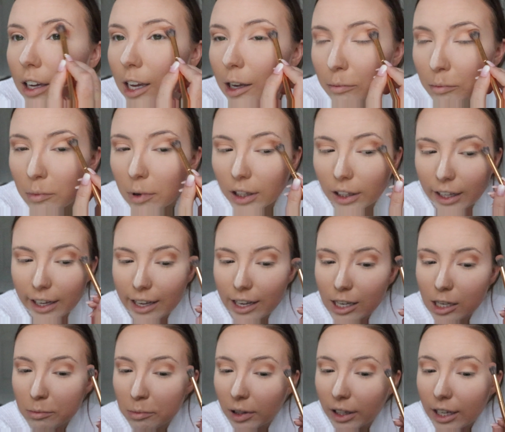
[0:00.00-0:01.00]
and
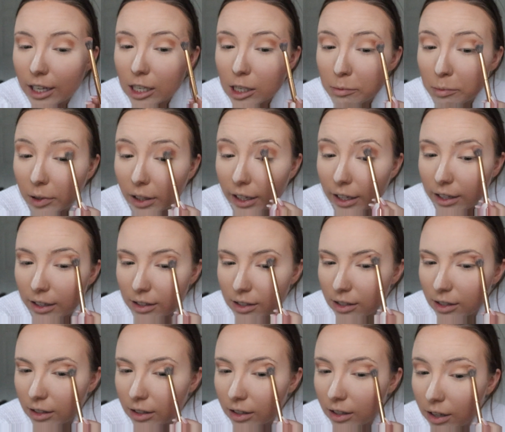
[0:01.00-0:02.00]
blend, blend, blend.
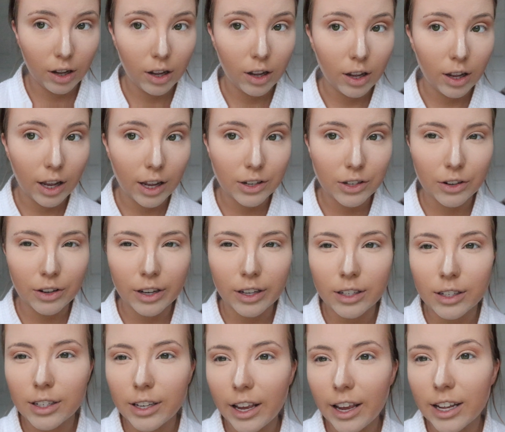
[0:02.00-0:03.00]
As you
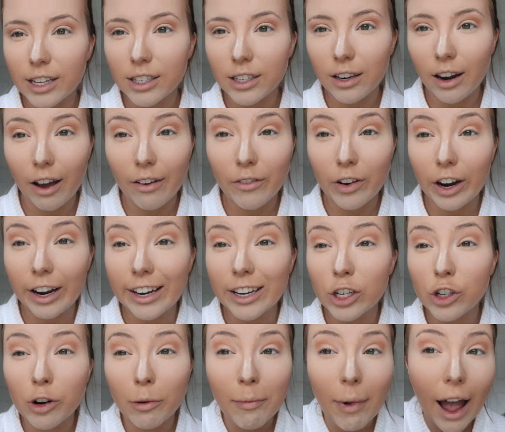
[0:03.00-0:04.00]
can see, it's not very
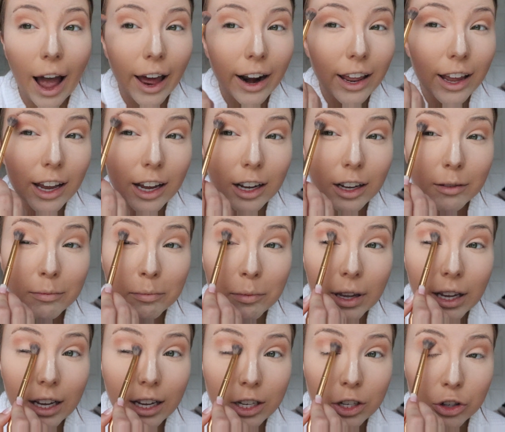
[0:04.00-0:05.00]
dramatic
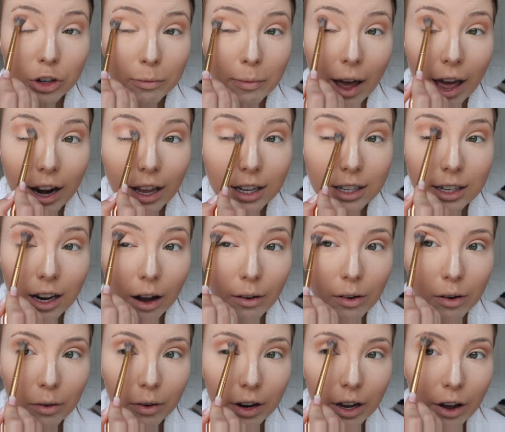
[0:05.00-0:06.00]
because dramatic is not
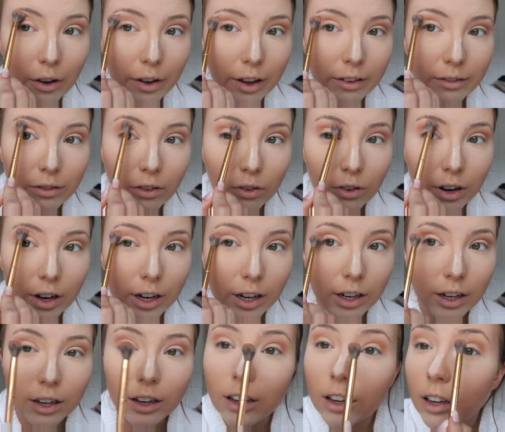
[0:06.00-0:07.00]
what we're going for.
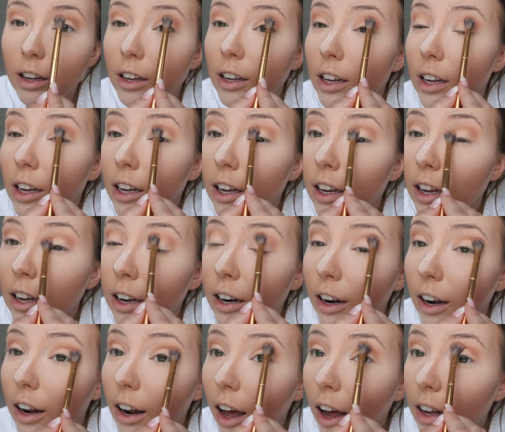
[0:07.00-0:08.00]

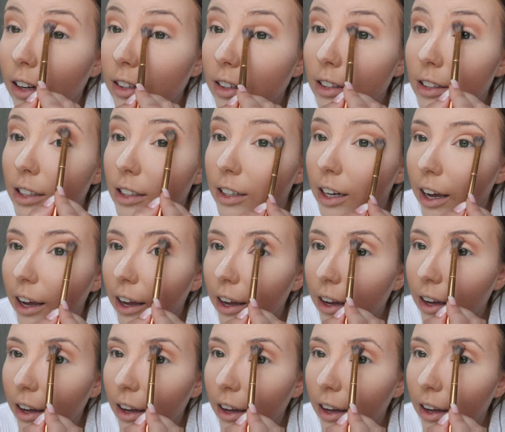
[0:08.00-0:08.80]
Not today.